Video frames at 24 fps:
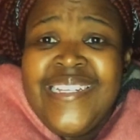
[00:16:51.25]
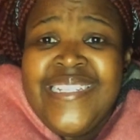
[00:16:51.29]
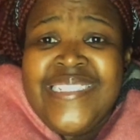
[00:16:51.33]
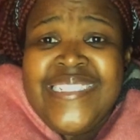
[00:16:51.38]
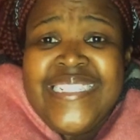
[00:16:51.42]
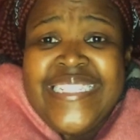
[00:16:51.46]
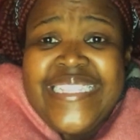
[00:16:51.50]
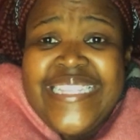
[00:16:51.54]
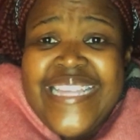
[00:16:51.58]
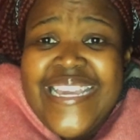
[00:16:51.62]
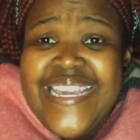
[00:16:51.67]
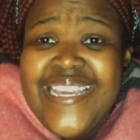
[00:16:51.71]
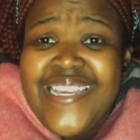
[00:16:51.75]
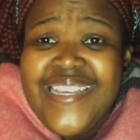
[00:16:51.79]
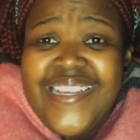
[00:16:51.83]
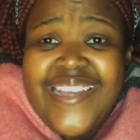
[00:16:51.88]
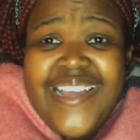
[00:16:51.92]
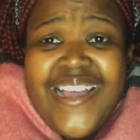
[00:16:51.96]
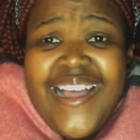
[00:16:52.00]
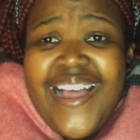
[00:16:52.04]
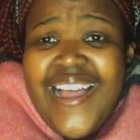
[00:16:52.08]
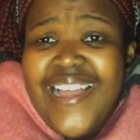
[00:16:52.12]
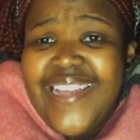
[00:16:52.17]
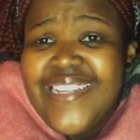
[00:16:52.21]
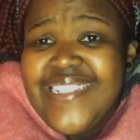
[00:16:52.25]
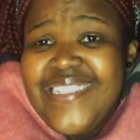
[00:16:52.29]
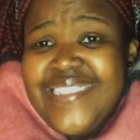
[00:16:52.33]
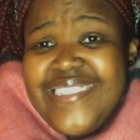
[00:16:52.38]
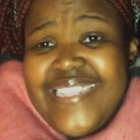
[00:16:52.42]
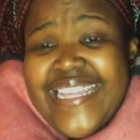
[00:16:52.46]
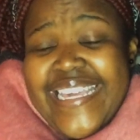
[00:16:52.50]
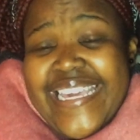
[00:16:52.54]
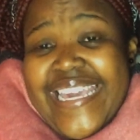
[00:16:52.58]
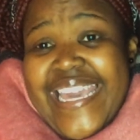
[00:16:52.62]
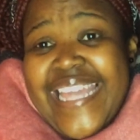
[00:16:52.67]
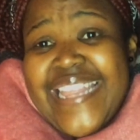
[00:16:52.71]
Did they
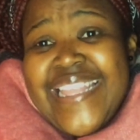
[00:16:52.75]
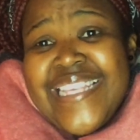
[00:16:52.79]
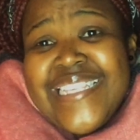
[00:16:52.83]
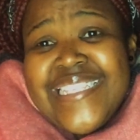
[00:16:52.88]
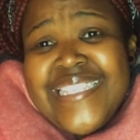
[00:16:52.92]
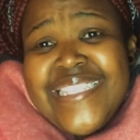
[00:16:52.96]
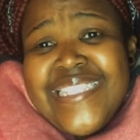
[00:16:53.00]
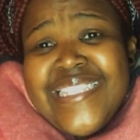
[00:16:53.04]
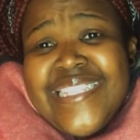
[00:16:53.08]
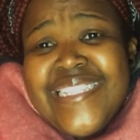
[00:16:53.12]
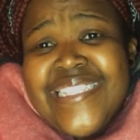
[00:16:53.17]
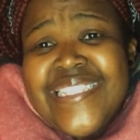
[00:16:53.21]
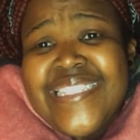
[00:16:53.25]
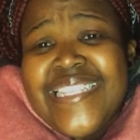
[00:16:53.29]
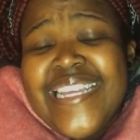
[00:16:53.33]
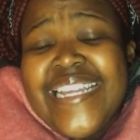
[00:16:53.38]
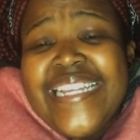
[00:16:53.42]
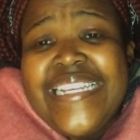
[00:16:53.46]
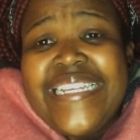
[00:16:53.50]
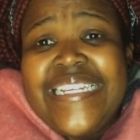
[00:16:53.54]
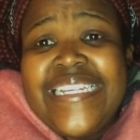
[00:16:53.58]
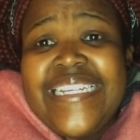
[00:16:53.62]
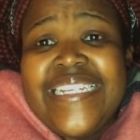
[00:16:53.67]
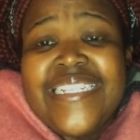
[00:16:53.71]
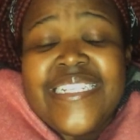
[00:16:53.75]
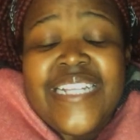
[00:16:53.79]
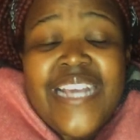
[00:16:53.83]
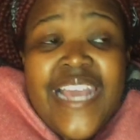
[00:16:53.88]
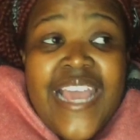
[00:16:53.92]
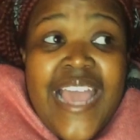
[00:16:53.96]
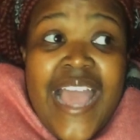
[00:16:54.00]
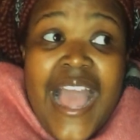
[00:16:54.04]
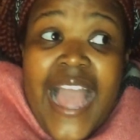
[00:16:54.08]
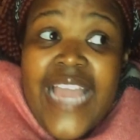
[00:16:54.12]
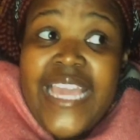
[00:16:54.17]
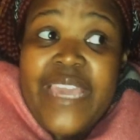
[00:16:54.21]
get the assistance they need?
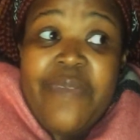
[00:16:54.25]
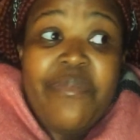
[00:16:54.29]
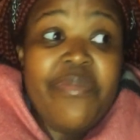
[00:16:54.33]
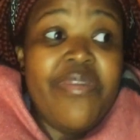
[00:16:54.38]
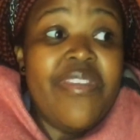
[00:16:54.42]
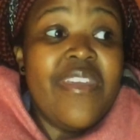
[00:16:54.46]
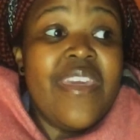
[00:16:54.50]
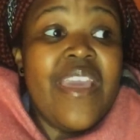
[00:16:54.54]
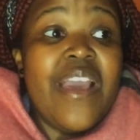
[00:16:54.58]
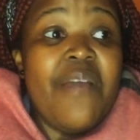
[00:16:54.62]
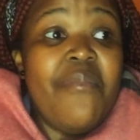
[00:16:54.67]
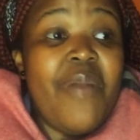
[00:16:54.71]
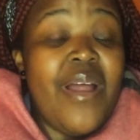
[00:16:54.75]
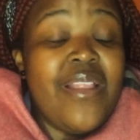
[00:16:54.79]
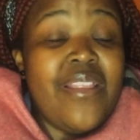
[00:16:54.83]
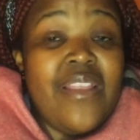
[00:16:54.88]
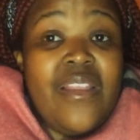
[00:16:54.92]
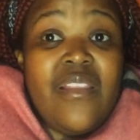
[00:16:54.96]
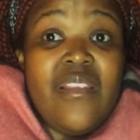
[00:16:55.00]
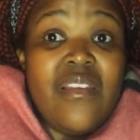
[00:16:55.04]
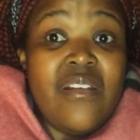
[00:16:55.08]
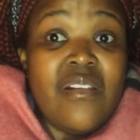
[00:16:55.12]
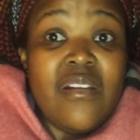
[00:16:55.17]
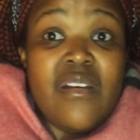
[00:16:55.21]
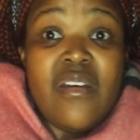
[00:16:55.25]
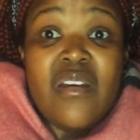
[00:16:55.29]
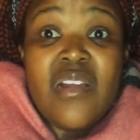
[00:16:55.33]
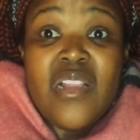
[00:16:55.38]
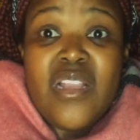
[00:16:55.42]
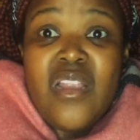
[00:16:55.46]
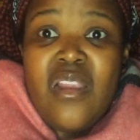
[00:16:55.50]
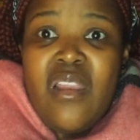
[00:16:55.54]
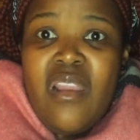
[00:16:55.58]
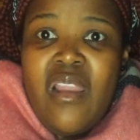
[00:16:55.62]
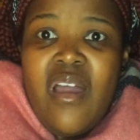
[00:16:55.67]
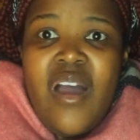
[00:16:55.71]
I keep thinking about that little girl
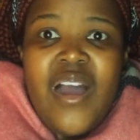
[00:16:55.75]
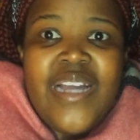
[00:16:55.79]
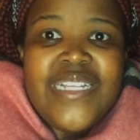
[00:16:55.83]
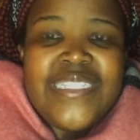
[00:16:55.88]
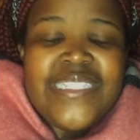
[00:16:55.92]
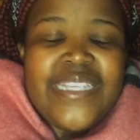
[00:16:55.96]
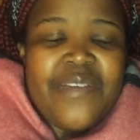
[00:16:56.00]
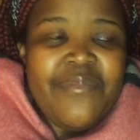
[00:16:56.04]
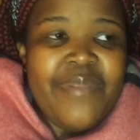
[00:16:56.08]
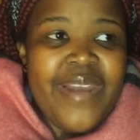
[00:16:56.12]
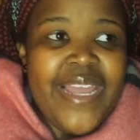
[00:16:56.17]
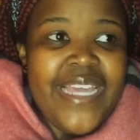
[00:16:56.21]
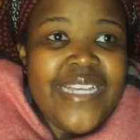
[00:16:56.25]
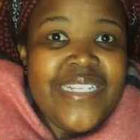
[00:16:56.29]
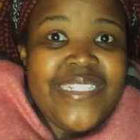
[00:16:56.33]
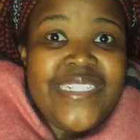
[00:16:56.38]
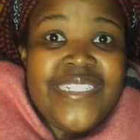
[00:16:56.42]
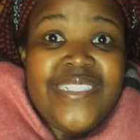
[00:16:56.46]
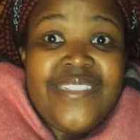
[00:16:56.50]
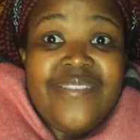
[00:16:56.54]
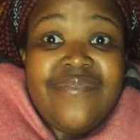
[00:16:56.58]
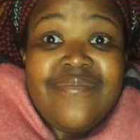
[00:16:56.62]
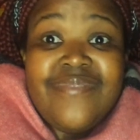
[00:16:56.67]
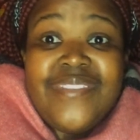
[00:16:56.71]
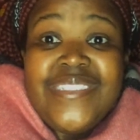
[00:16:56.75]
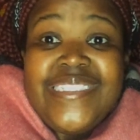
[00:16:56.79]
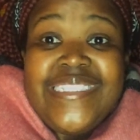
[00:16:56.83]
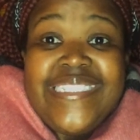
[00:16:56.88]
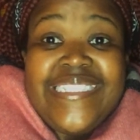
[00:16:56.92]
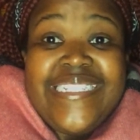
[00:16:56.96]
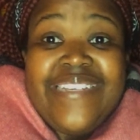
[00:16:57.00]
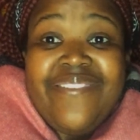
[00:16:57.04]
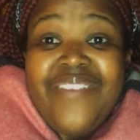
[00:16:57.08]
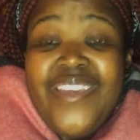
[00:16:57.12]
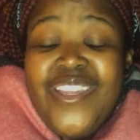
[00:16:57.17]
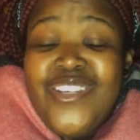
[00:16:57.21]
a lot. I'm like, did
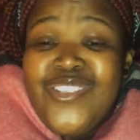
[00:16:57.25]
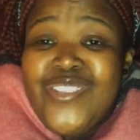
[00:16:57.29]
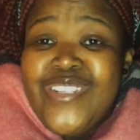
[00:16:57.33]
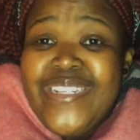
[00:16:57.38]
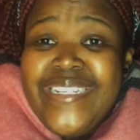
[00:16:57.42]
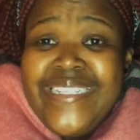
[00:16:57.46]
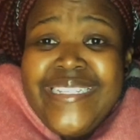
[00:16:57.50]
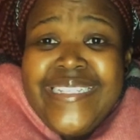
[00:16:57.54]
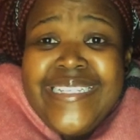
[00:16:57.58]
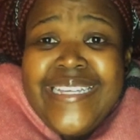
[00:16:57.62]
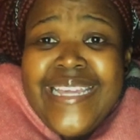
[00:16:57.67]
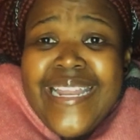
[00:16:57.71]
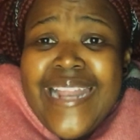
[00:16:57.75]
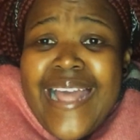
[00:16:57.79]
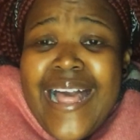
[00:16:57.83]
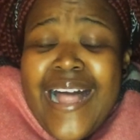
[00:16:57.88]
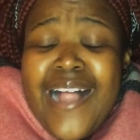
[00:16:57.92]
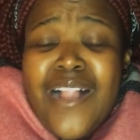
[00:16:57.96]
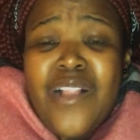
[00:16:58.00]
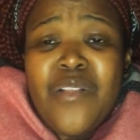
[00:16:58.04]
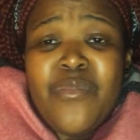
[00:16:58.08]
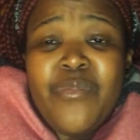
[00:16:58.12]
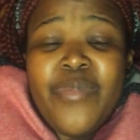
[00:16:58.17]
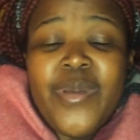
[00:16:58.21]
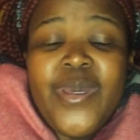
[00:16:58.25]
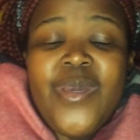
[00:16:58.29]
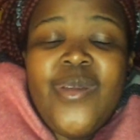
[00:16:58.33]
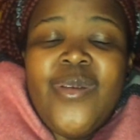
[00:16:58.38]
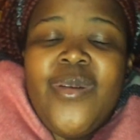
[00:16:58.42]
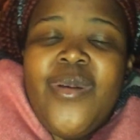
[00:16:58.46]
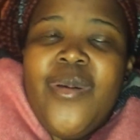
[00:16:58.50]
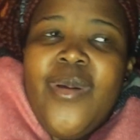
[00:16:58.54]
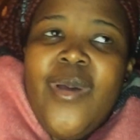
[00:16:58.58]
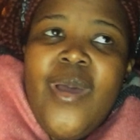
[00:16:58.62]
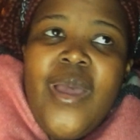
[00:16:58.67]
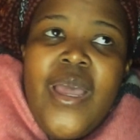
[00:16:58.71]
she eventually get help? You
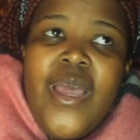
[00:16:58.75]
know,